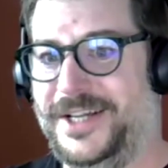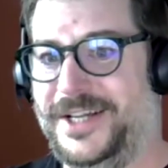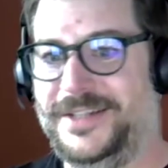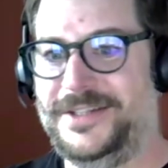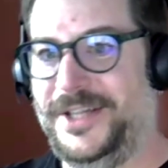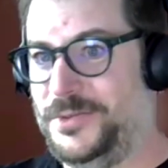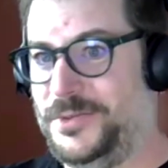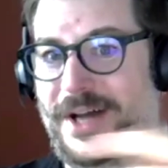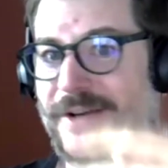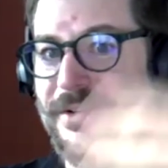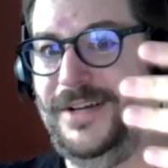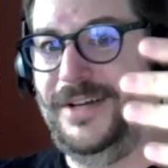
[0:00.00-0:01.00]
There's
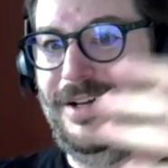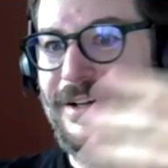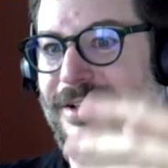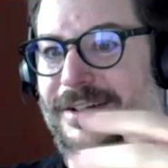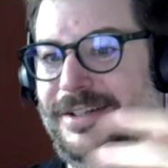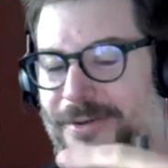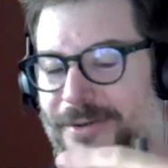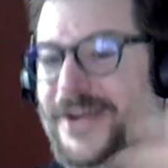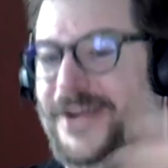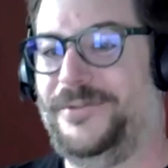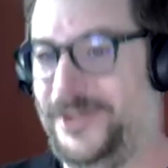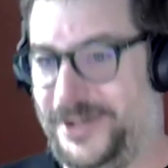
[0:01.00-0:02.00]
one
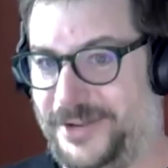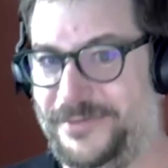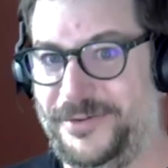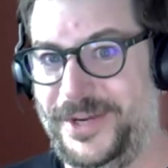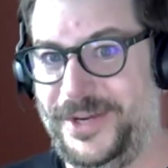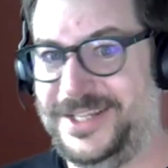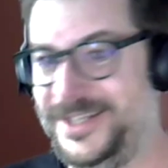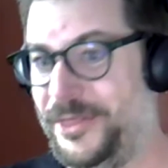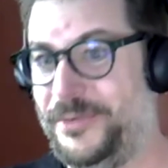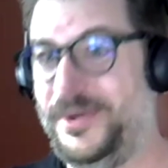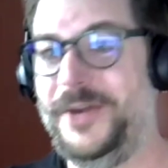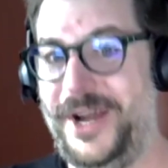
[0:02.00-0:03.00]
record for Lord of the Rings
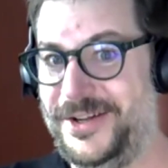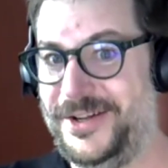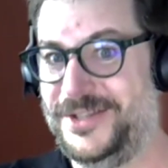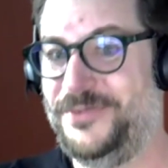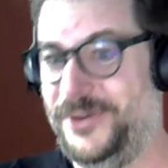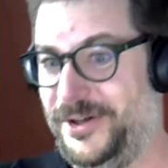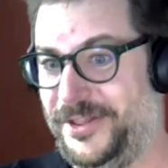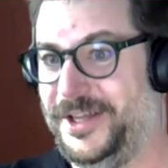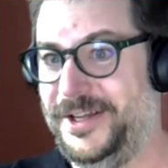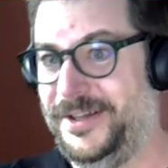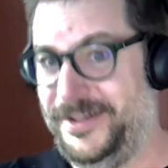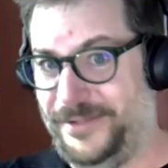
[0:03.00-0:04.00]
and 3 records for
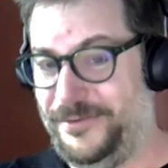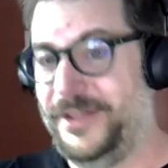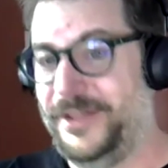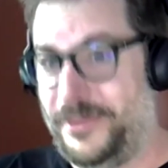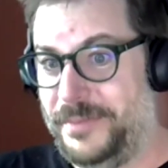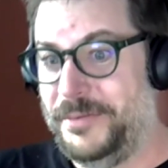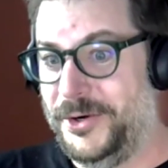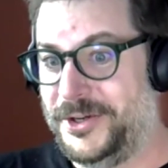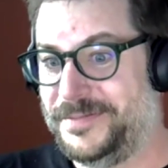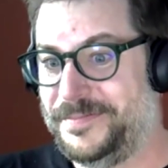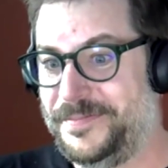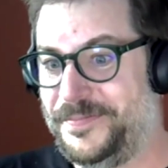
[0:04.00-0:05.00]
the 3
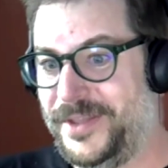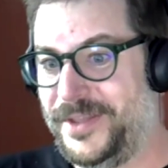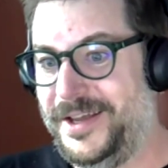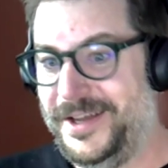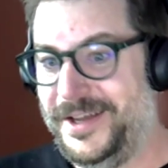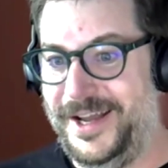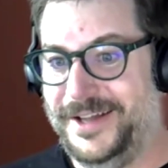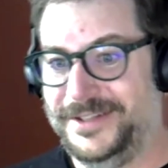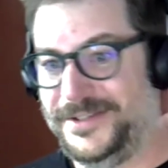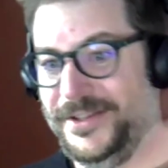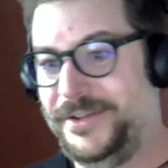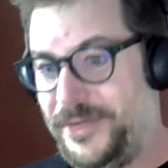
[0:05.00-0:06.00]
books,
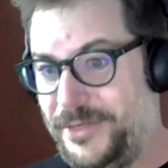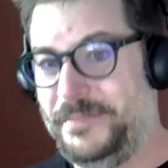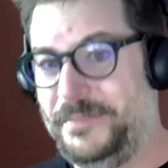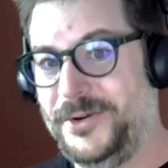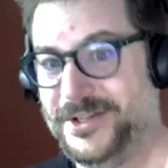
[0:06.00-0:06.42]
and the 3